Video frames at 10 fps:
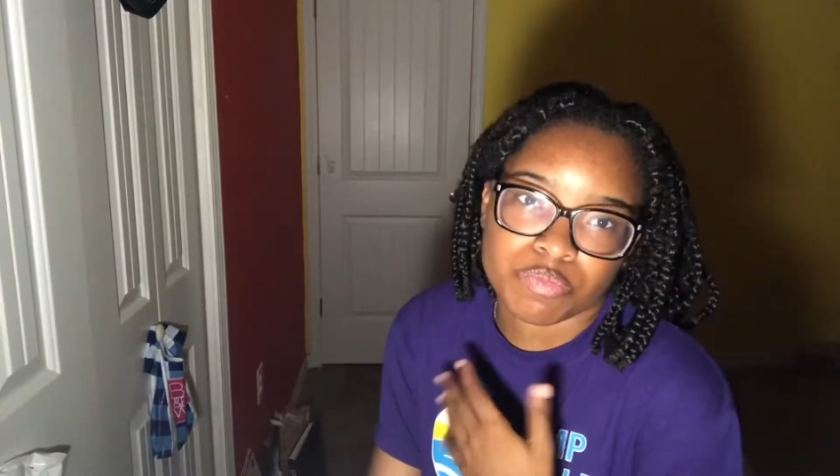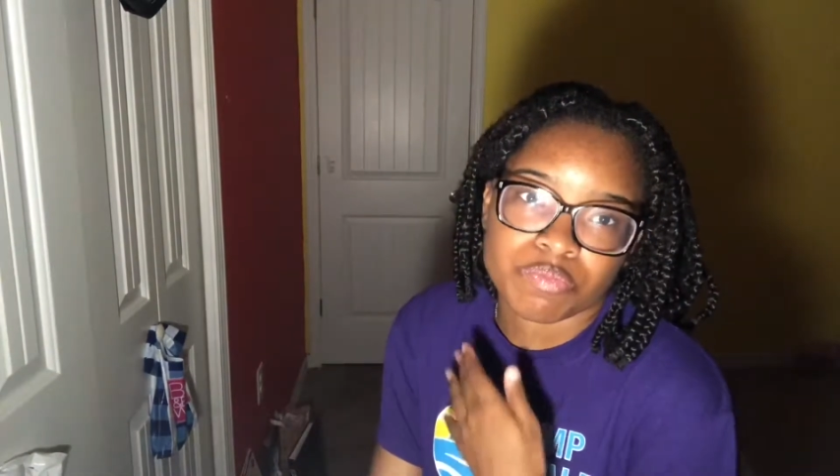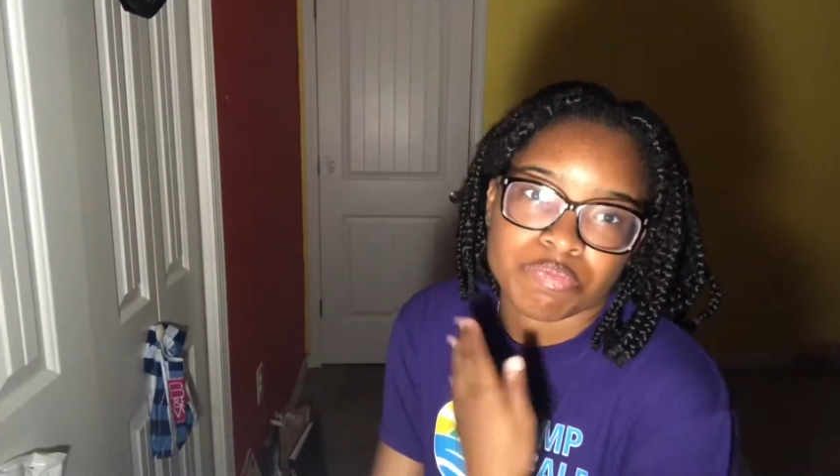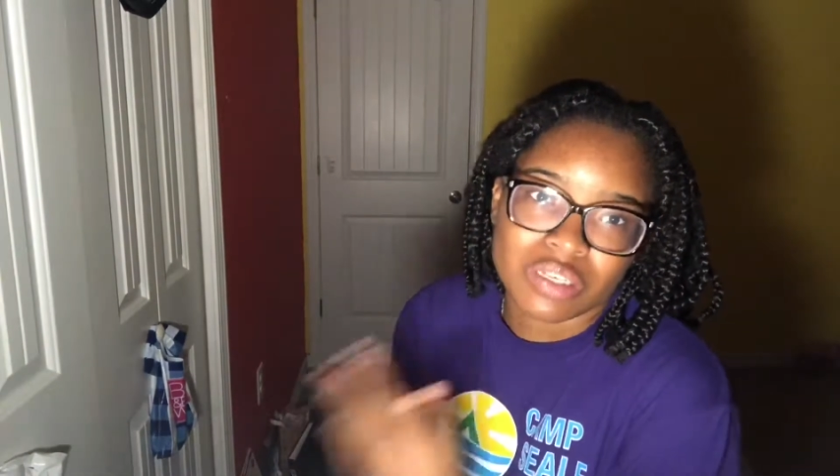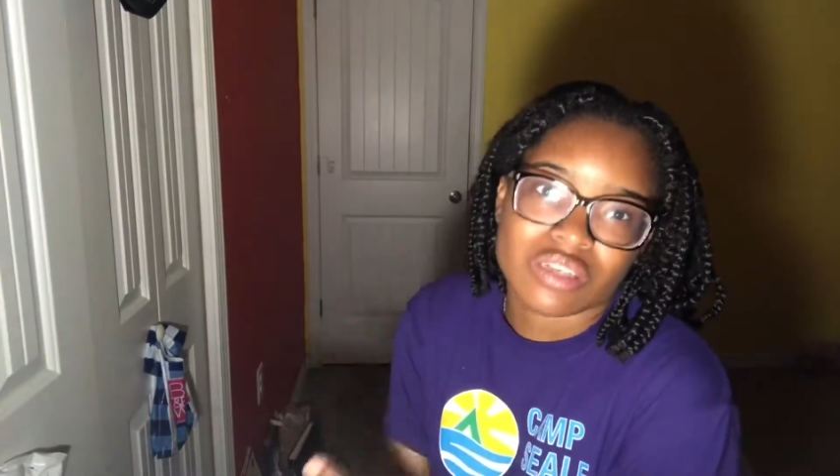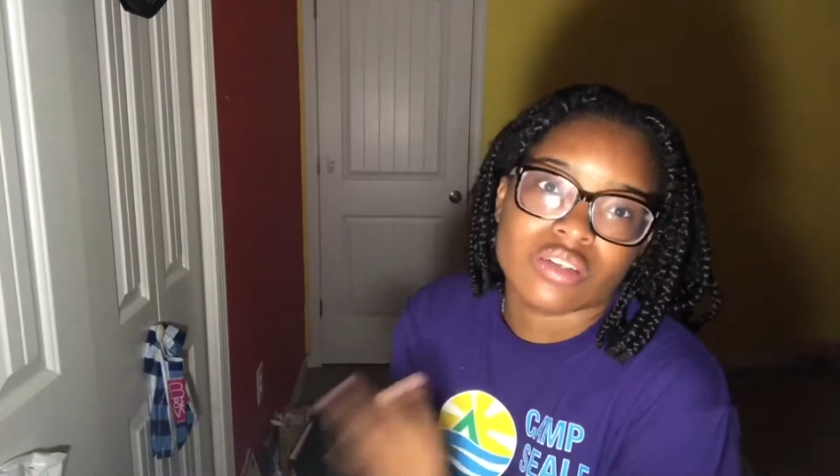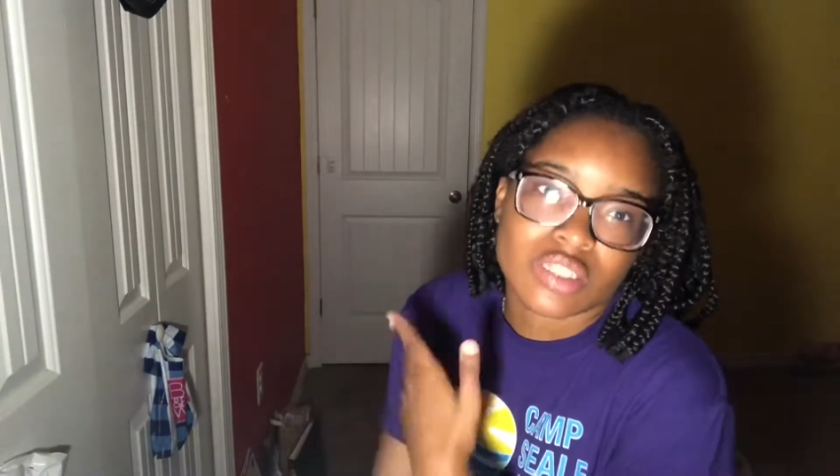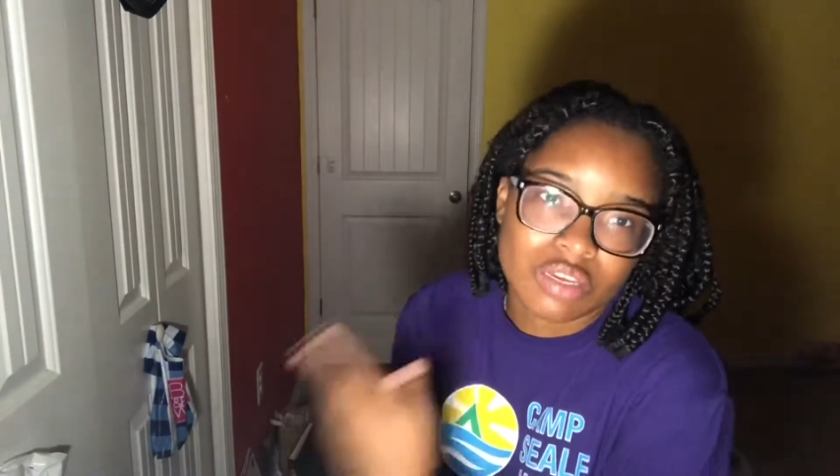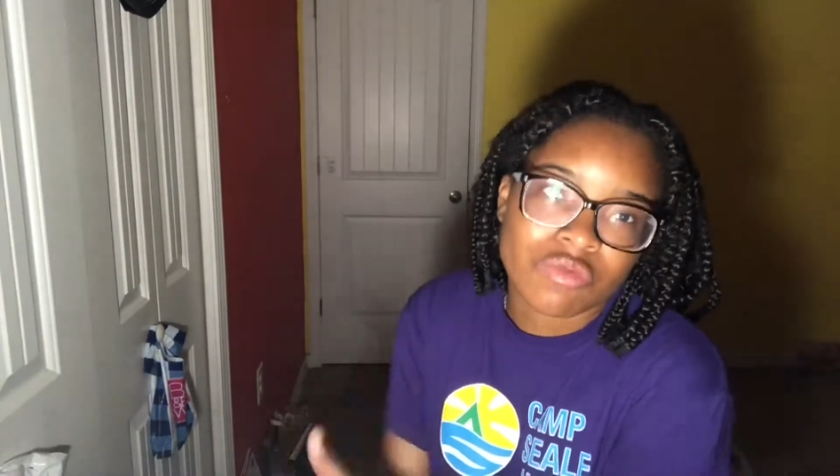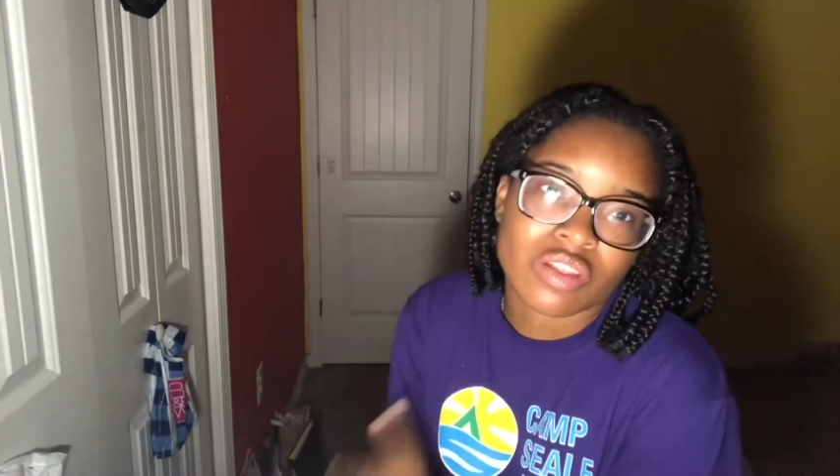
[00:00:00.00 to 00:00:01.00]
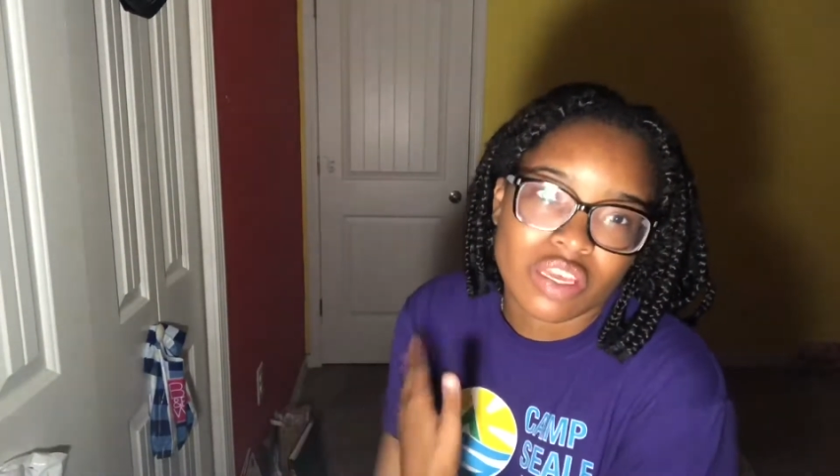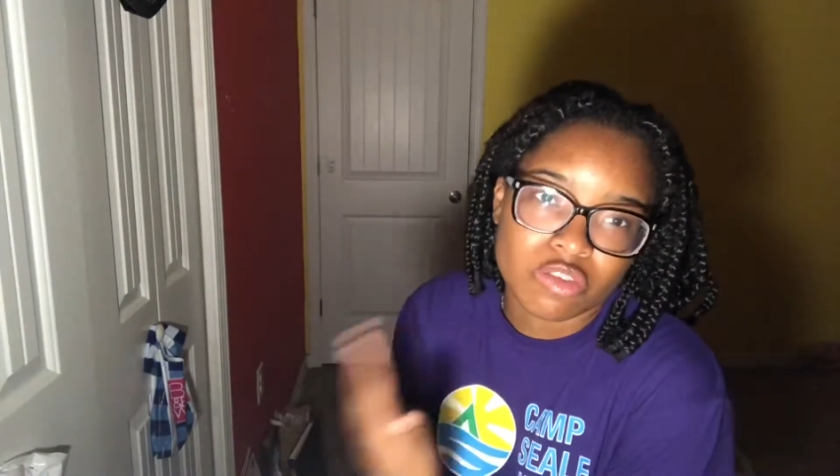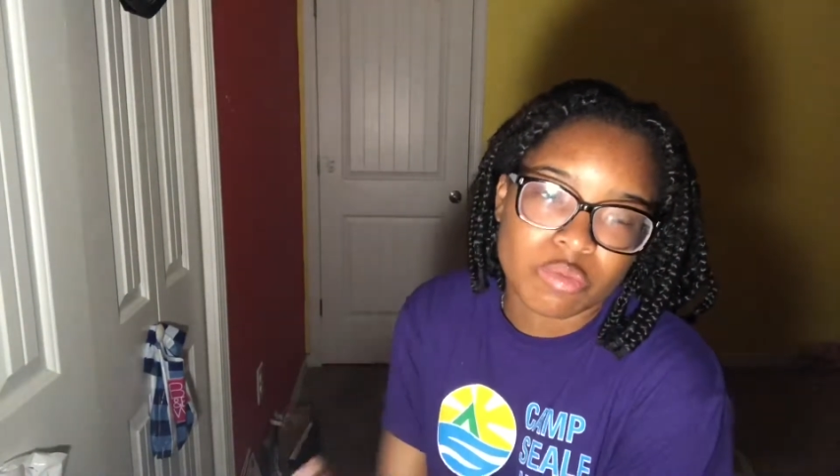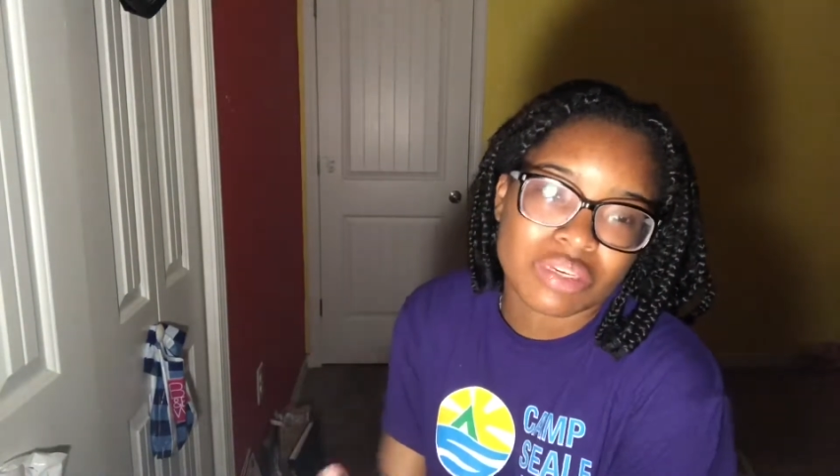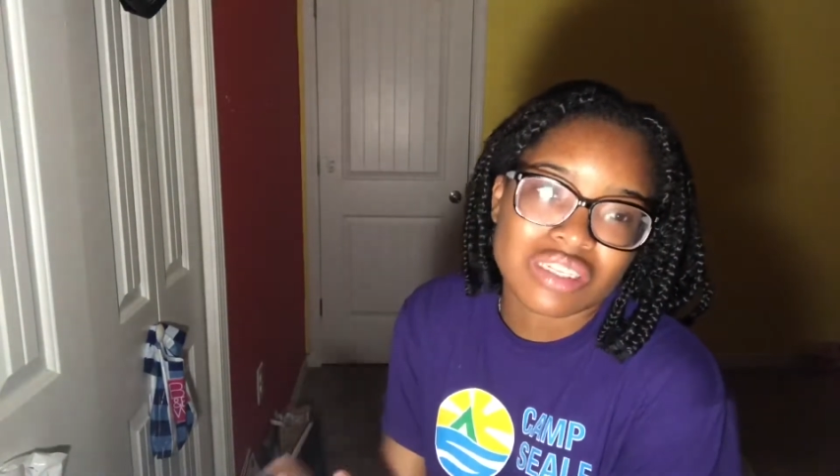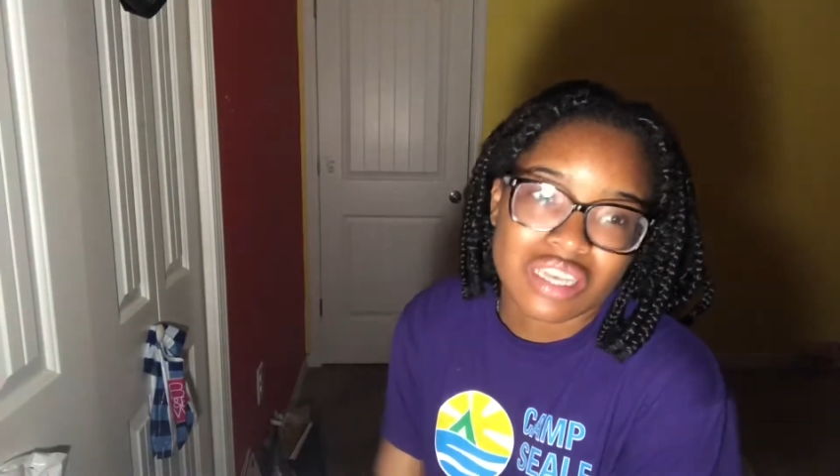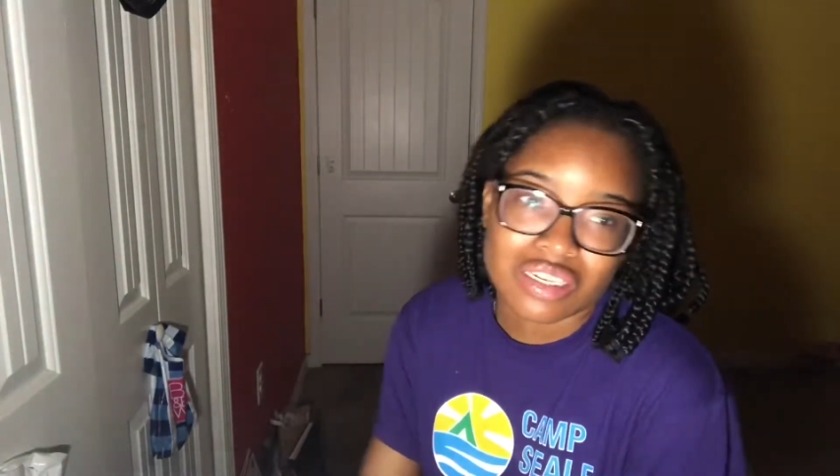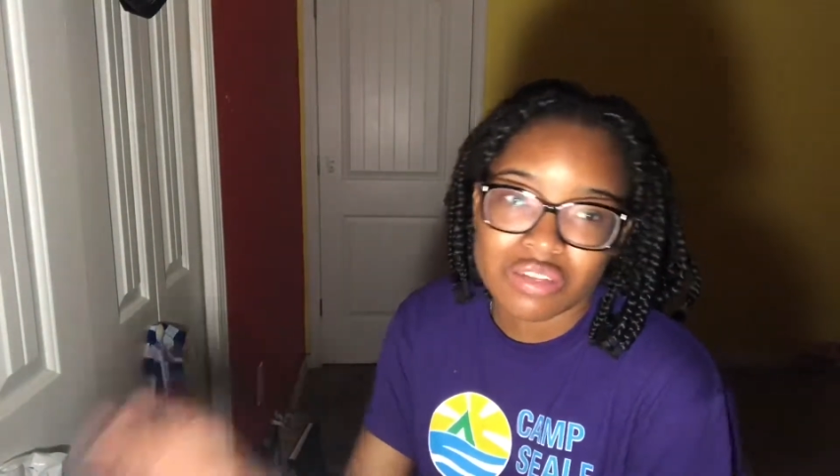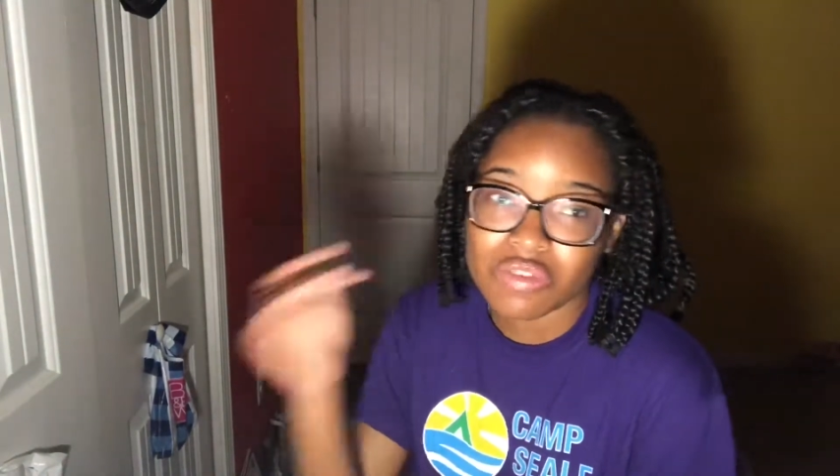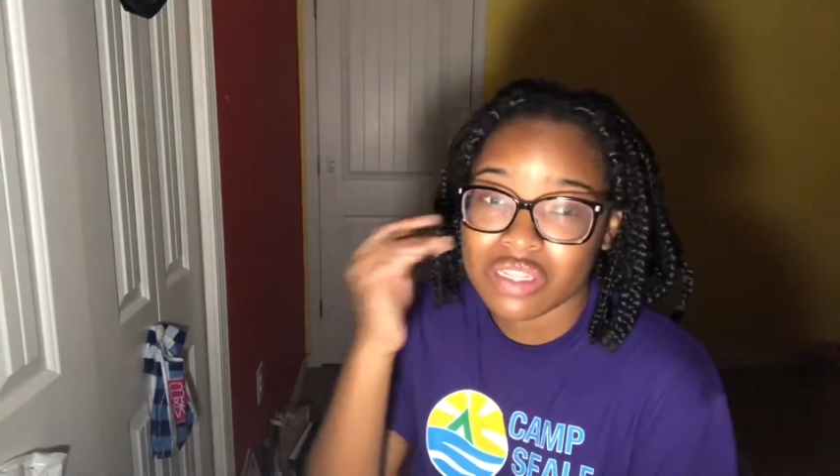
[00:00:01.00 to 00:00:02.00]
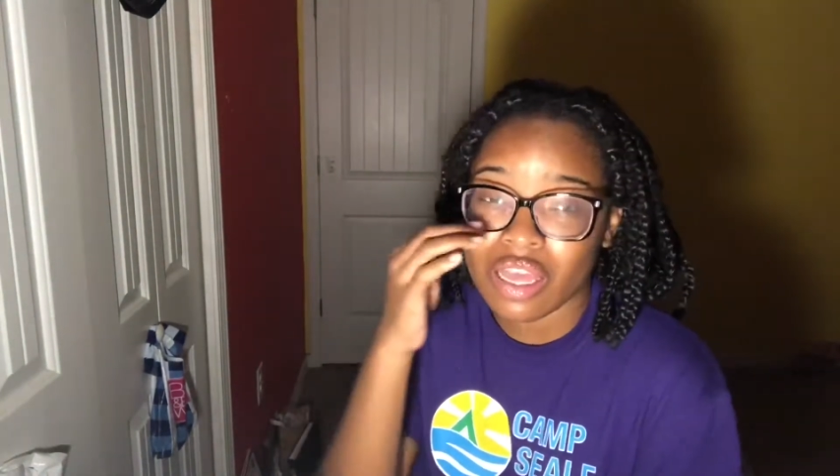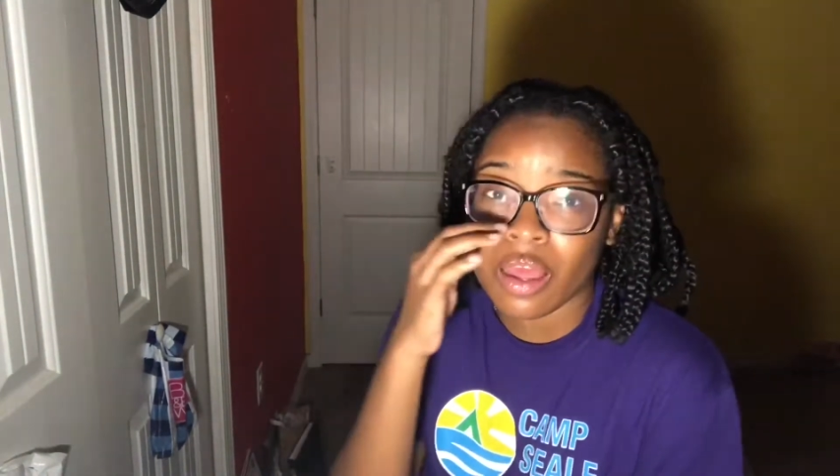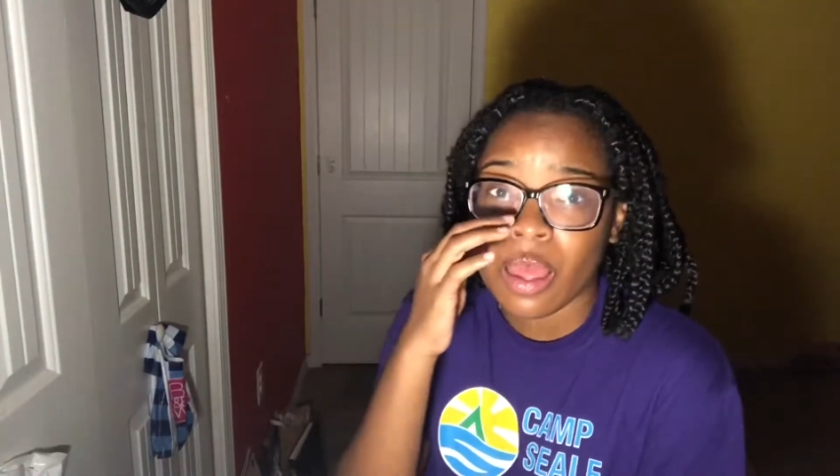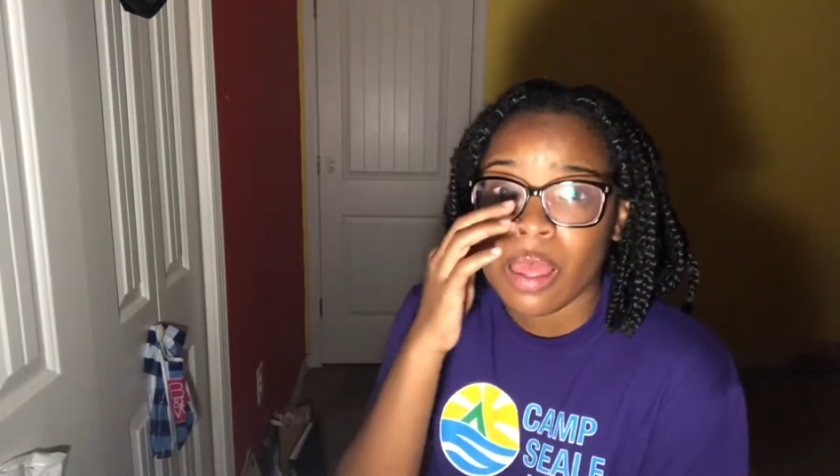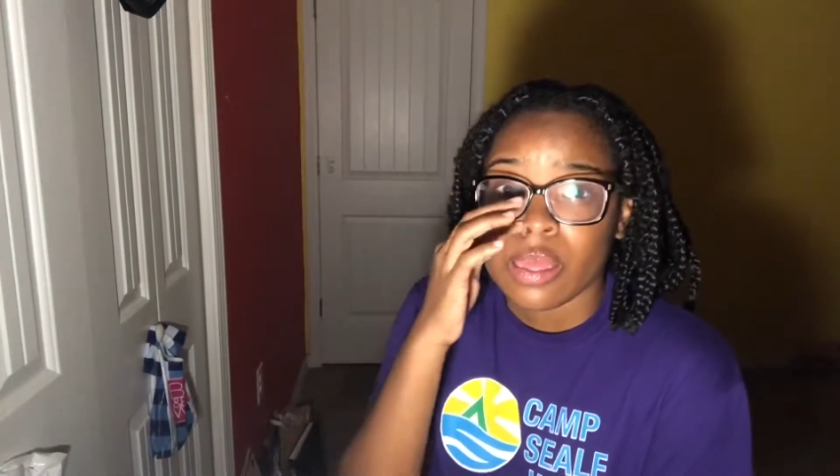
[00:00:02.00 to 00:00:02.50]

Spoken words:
be seen and stuff like that.